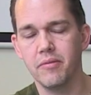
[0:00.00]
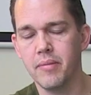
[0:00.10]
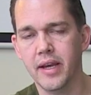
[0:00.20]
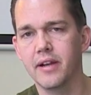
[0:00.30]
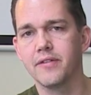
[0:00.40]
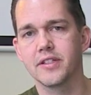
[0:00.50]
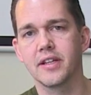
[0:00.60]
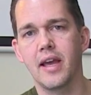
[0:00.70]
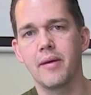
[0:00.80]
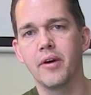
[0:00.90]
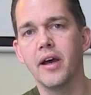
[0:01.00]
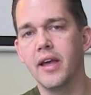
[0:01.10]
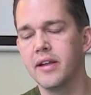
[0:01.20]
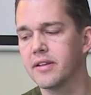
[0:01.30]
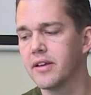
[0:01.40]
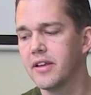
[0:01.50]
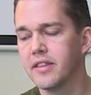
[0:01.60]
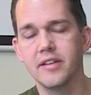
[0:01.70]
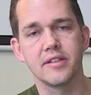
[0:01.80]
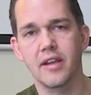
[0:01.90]
magnificent camera, and
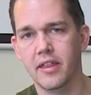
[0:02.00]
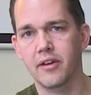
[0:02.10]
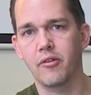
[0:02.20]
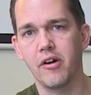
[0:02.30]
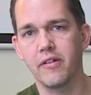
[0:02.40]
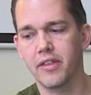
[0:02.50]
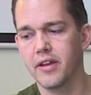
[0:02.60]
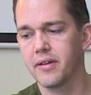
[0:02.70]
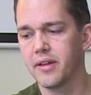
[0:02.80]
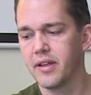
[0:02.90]
there's nothing wrong with it.